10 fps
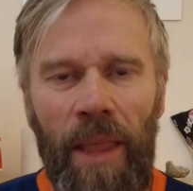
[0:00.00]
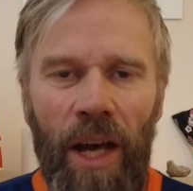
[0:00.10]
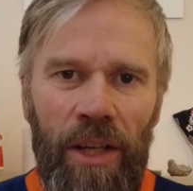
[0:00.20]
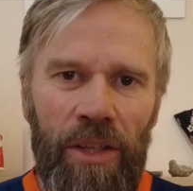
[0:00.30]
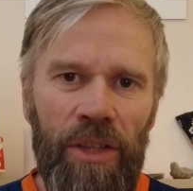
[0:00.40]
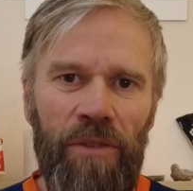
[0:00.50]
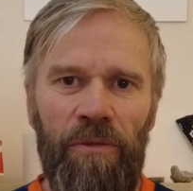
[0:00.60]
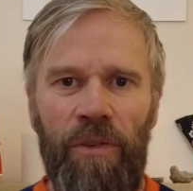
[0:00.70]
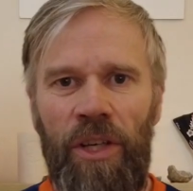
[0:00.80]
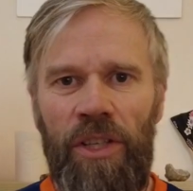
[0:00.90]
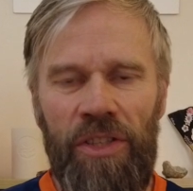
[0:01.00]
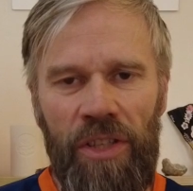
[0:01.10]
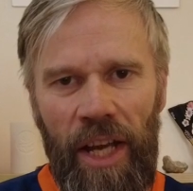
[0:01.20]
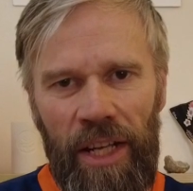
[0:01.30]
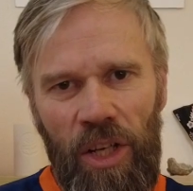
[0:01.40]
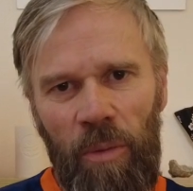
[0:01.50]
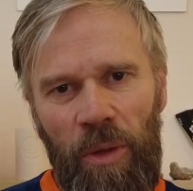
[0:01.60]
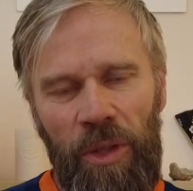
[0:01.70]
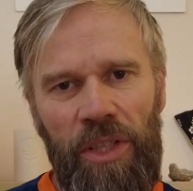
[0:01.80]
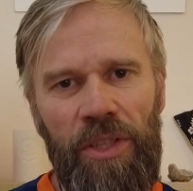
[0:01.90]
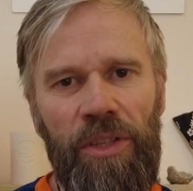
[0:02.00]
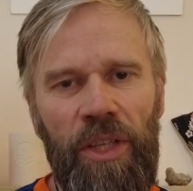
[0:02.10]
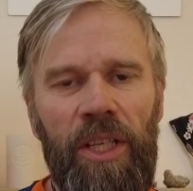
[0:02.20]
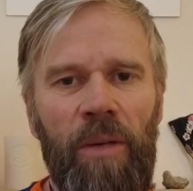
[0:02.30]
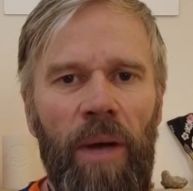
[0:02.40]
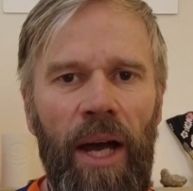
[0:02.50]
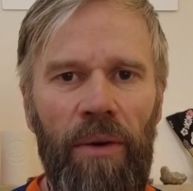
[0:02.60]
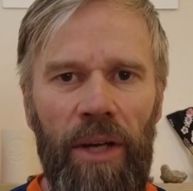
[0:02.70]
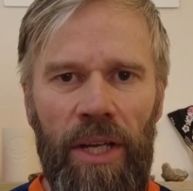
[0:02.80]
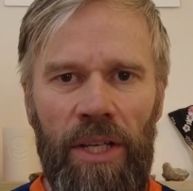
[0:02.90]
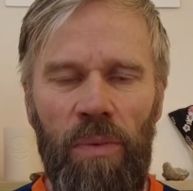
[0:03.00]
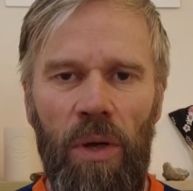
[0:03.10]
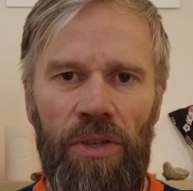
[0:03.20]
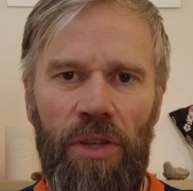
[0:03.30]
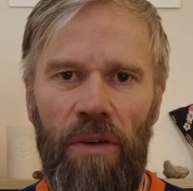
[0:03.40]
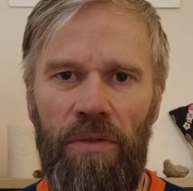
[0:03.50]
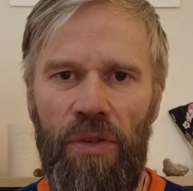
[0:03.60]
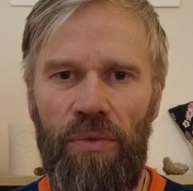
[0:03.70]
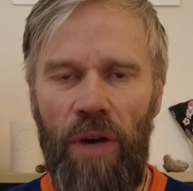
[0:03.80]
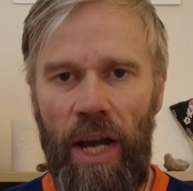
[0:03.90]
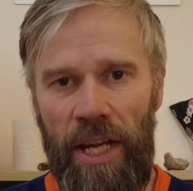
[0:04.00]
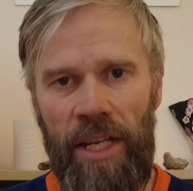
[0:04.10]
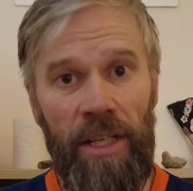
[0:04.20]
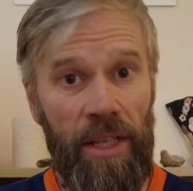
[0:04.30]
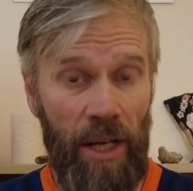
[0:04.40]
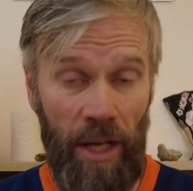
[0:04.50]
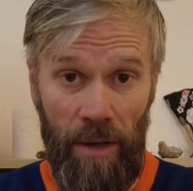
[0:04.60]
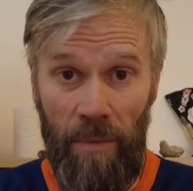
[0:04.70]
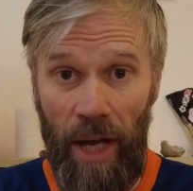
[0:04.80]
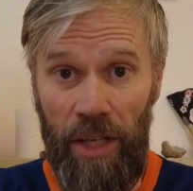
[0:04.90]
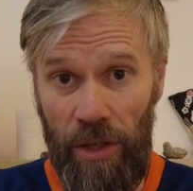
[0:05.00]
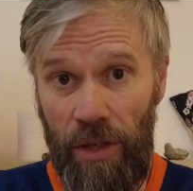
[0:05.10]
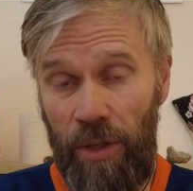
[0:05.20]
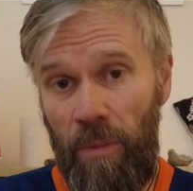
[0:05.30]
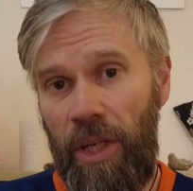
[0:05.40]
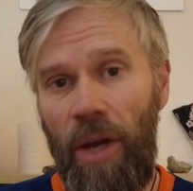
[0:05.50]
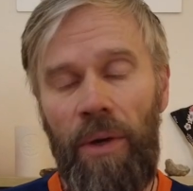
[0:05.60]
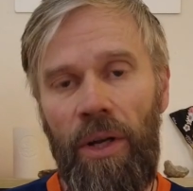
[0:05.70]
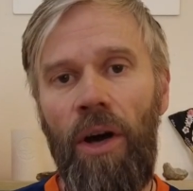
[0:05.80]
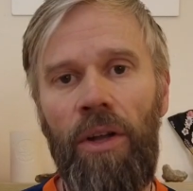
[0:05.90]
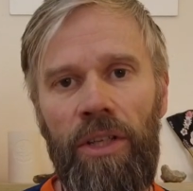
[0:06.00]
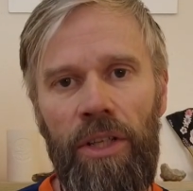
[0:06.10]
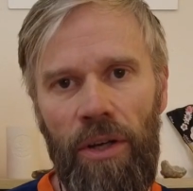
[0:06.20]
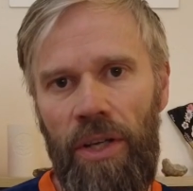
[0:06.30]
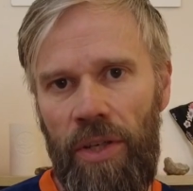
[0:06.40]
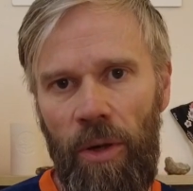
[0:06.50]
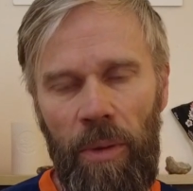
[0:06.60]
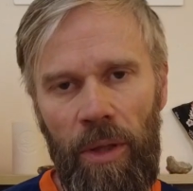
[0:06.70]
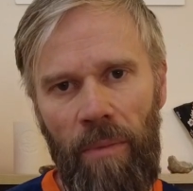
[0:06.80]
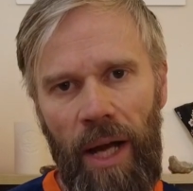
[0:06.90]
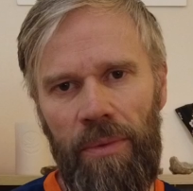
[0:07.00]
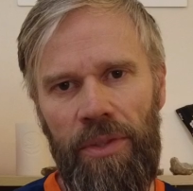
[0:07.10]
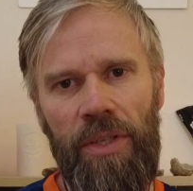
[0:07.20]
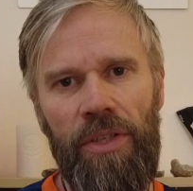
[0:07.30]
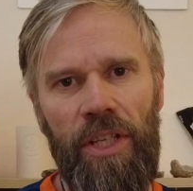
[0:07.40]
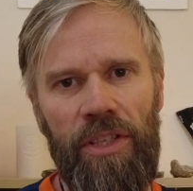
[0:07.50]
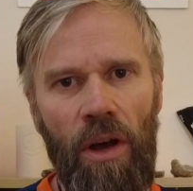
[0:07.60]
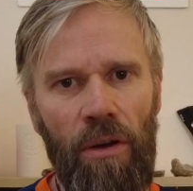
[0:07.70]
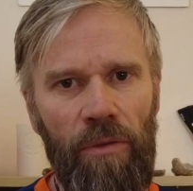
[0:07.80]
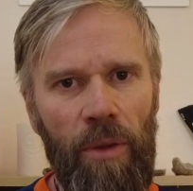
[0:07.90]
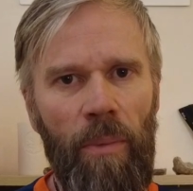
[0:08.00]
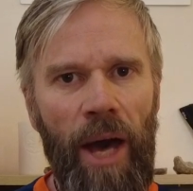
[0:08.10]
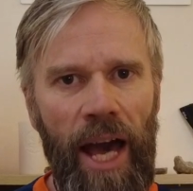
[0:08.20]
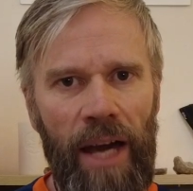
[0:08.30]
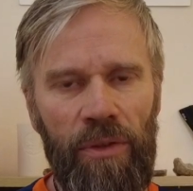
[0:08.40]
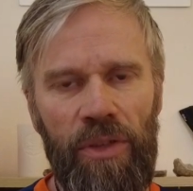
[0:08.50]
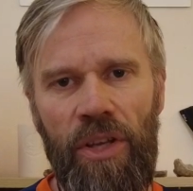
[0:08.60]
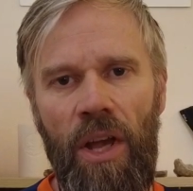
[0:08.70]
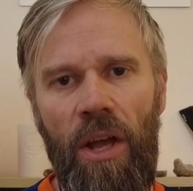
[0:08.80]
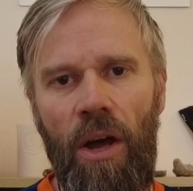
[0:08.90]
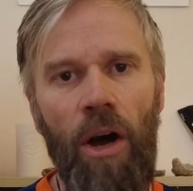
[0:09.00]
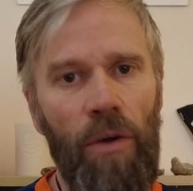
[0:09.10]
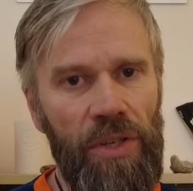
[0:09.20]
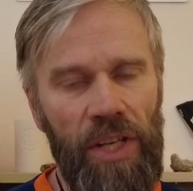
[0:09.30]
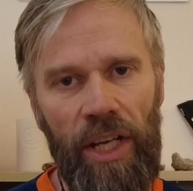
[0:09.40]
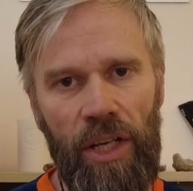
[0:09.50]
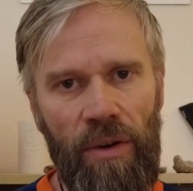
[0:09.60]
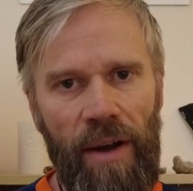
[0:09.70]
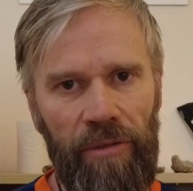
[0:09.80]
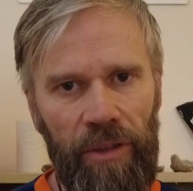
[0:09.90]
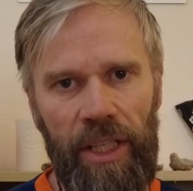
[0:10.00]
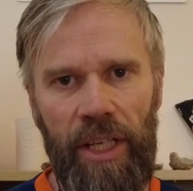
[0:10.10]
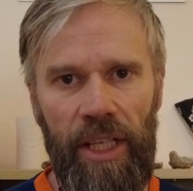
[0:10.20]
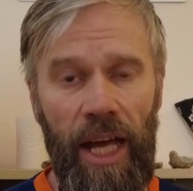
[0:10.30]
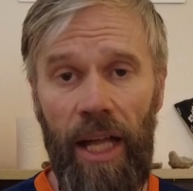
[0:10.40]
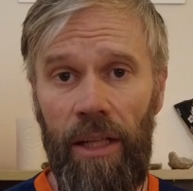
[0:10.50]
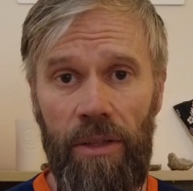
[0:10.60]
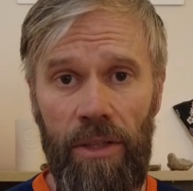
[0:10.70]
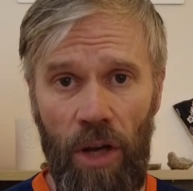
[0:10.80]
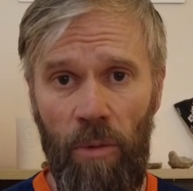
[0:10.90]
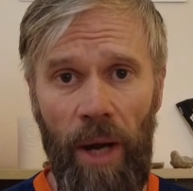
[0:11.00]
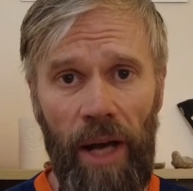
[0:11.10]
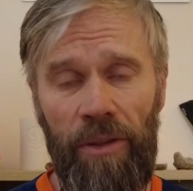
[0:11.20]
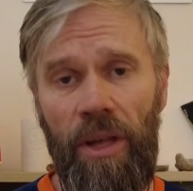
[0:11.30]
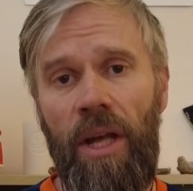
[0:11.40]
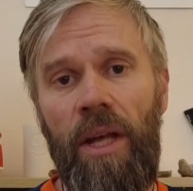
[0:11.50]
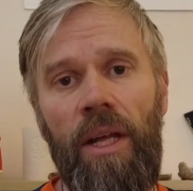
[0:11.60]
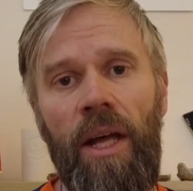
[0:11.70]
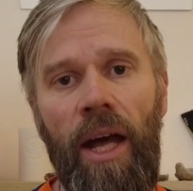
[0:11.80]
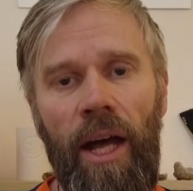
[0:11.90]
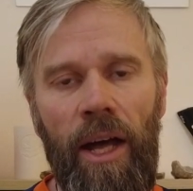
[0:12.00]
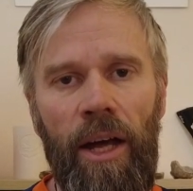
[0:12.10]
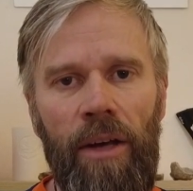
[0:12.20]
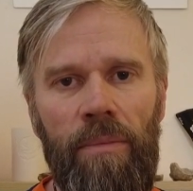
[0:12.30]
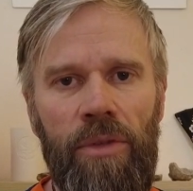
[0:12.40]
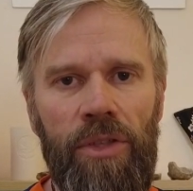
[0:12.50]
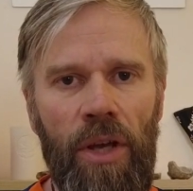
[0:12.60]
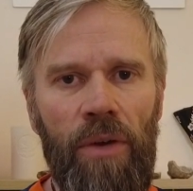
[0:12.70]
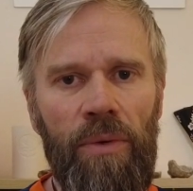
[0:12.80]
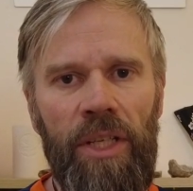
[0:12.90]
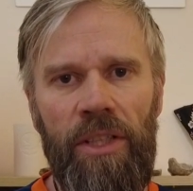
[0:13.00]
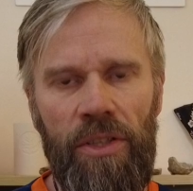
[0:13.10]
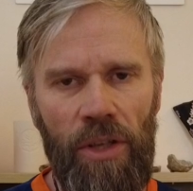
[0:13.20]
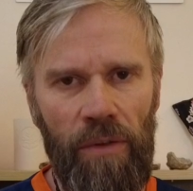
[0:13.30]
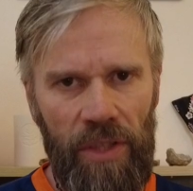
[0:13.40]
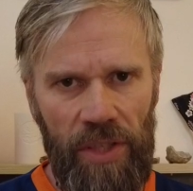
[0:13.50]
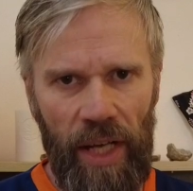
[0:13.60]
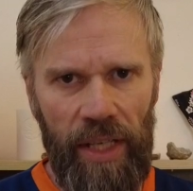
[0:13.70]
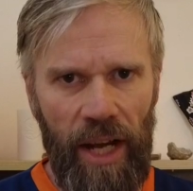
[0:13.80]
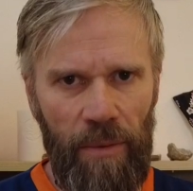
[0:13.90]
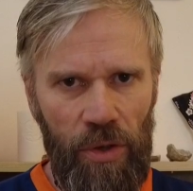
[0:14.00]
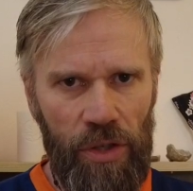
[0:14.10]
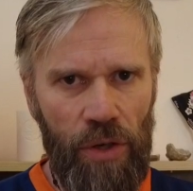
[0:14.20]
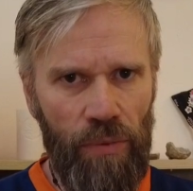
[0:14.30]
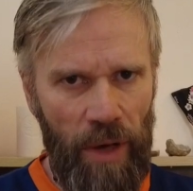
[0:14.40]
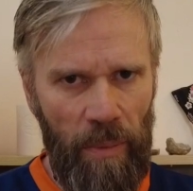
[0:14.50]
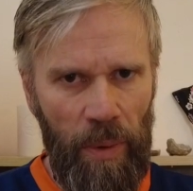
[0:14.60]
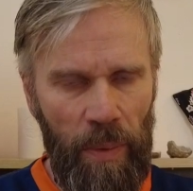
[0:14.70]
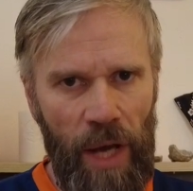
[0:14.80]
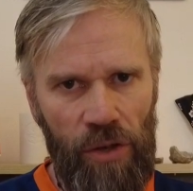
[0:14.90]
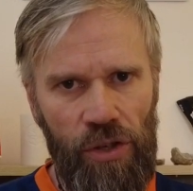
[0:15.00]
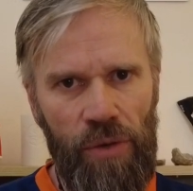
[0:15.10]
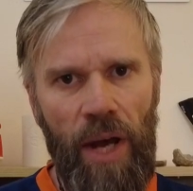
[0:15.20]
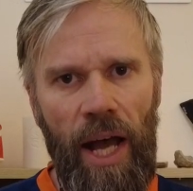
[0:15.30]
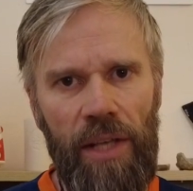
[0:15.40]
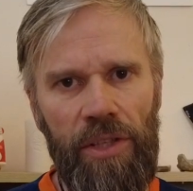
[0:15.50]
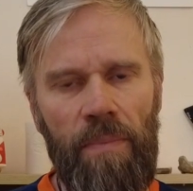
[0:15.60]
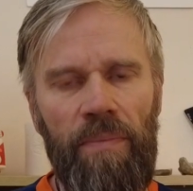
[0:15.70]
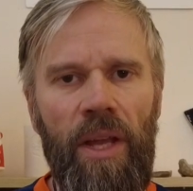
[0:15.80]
And the first kind of couple of things to think about is what sort of terrain are you going to be going on? You know, is it up in the mountains and it's off the paths, or is it a gravelly canal towpath? So we need to sort of decide how much grip that shoe has.